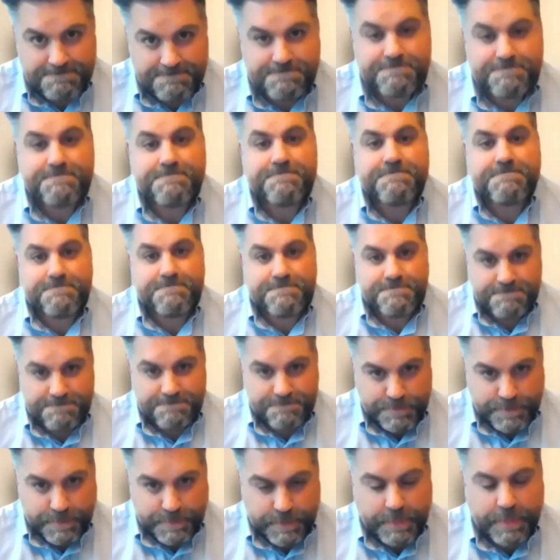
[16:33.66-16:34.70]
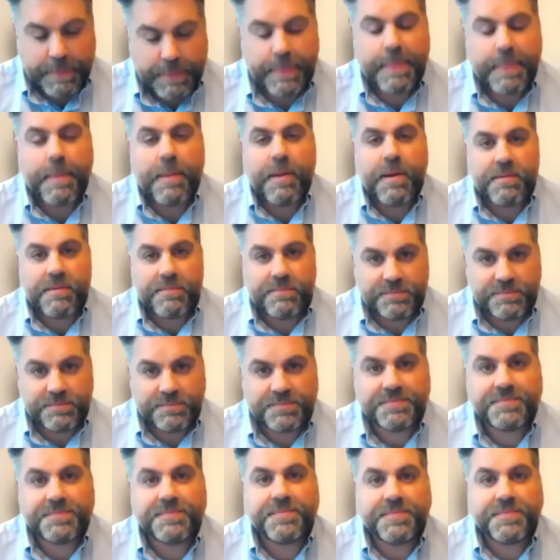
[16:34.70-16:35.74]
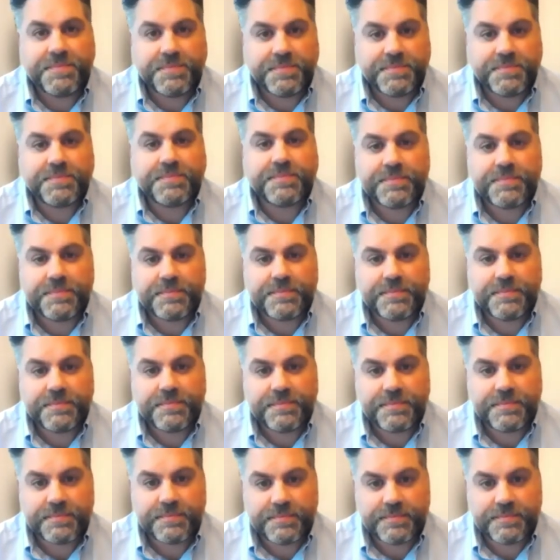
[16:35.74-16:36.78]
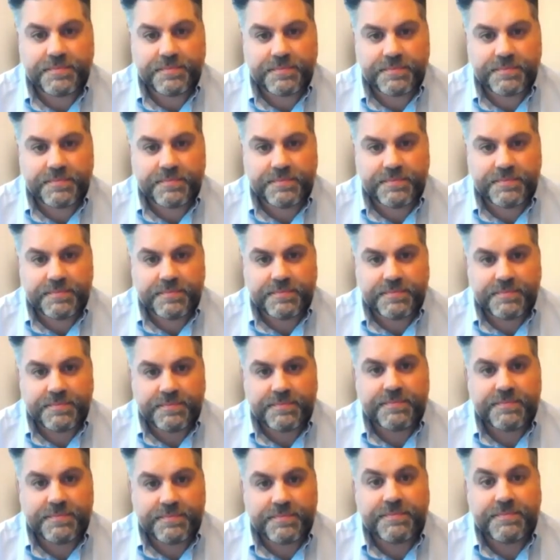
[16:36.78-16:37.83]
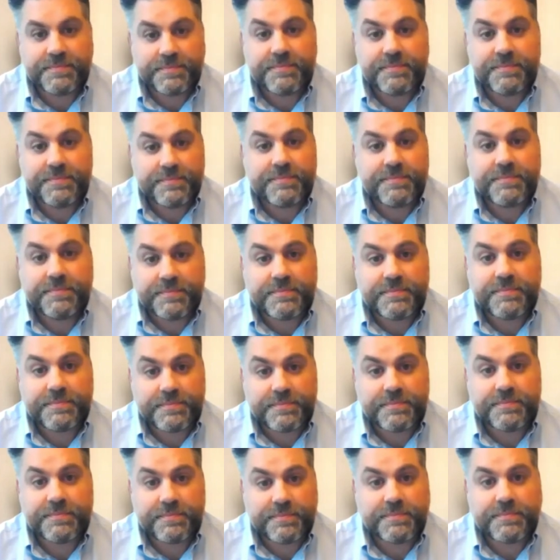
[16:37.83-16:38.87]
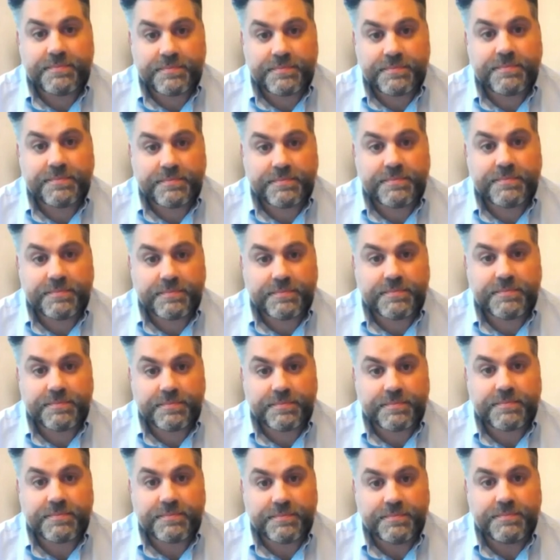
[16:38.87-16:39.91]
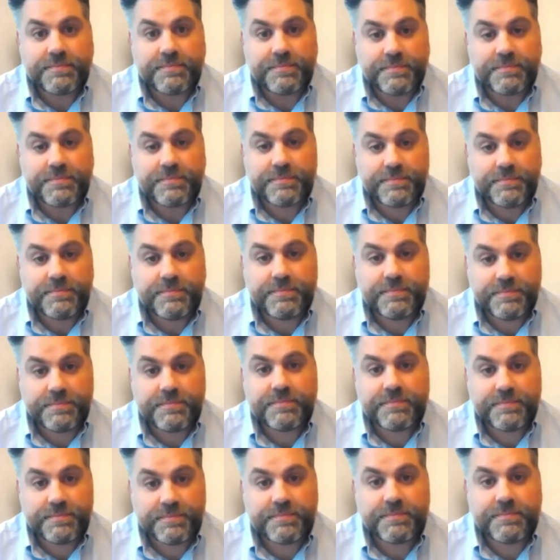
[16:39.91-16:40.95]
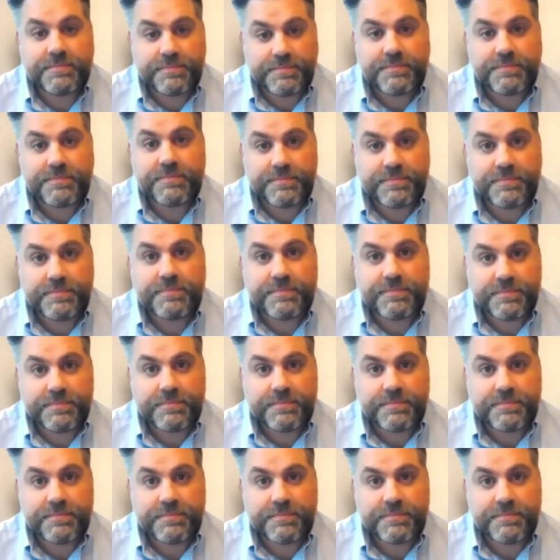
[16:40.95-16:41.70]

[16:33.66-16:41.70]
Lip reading: [no speech]